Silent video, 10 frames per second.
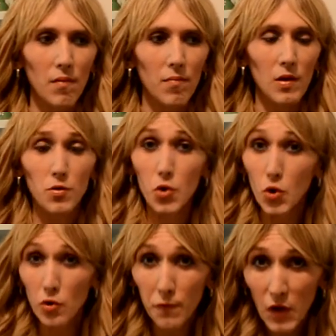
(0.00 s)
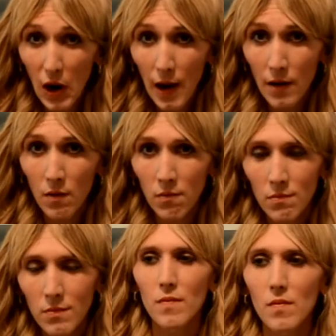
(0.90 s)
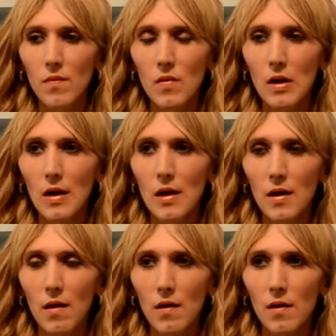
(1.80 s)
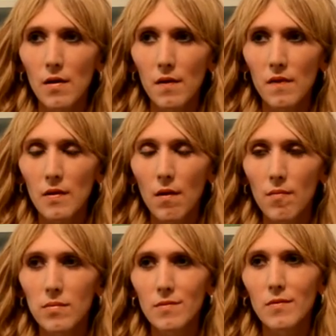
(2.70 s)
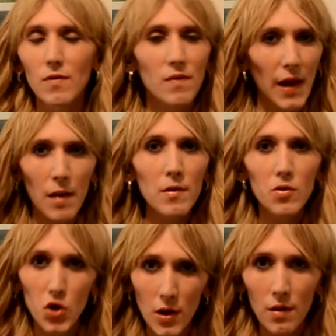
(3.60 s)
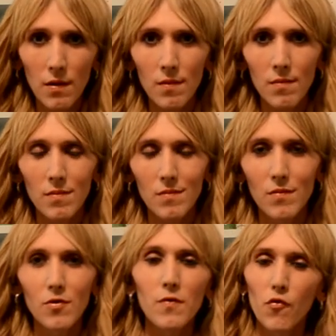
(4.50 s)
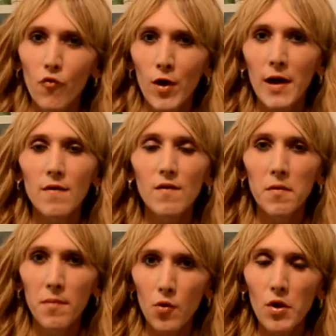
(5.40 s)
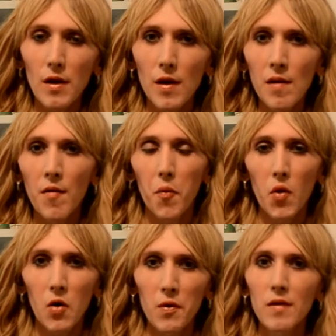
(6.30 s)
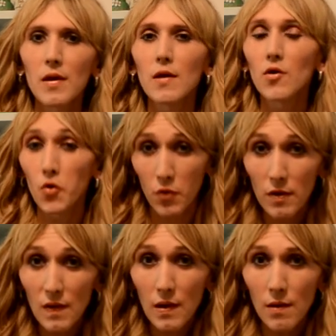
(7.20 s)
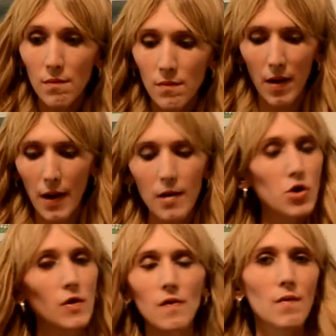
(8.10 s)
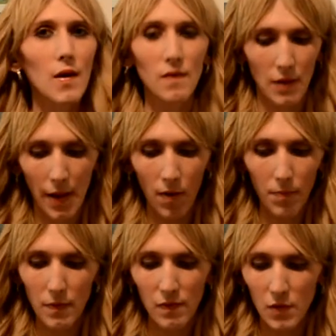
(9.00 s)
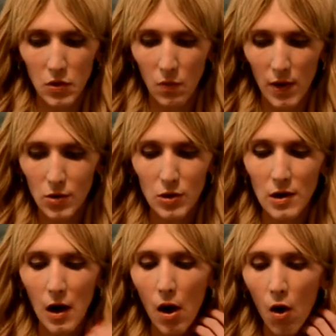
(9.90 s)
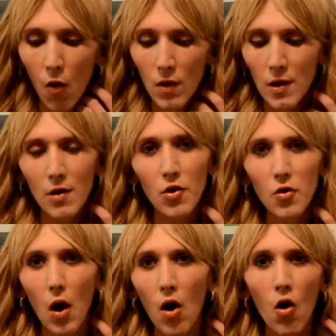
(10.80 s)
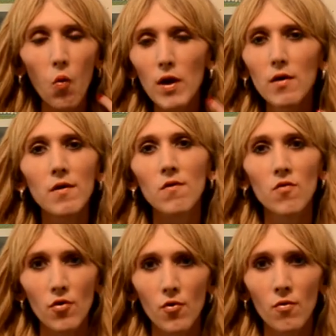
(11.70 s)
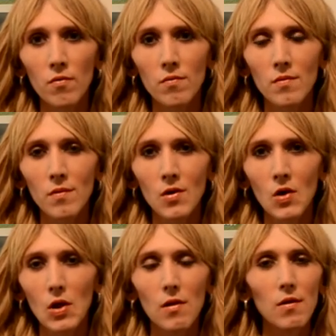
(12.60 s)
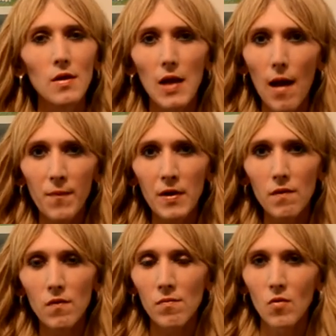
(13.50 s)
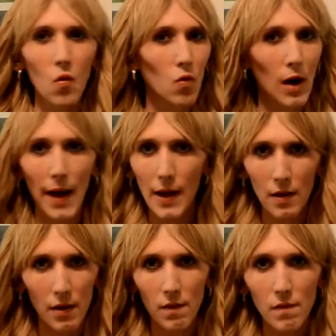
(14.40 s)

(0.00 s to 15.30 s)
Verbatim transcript: is juvenile. It is damaging to the trans community where we need unity. And it just doesn't help the situation at all. You know, all we can do, love it or hate it,